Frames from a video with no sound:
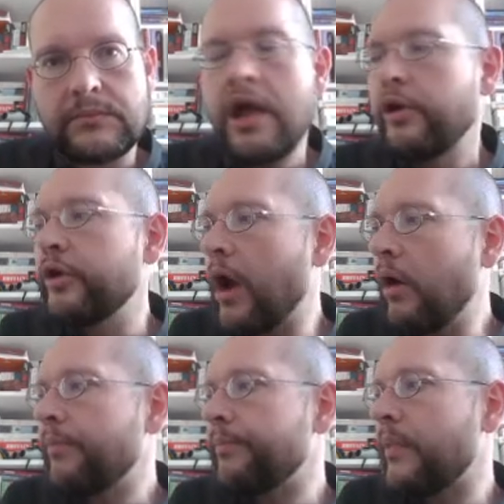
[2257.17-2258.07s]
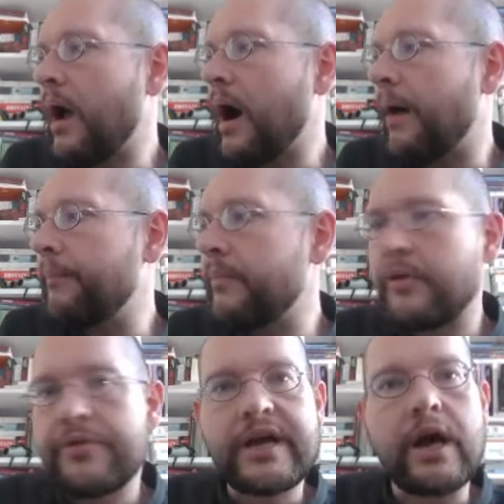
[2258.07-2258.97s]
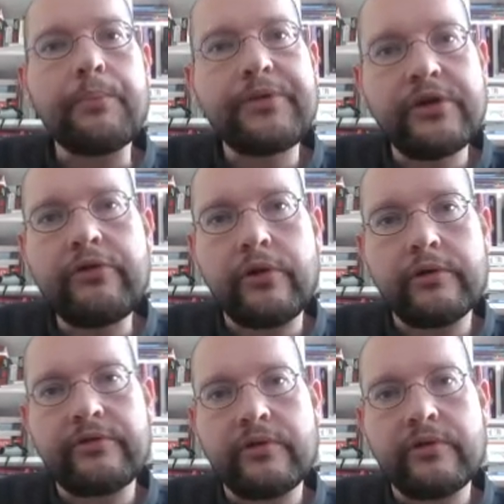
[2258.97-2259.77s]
You know, the computers,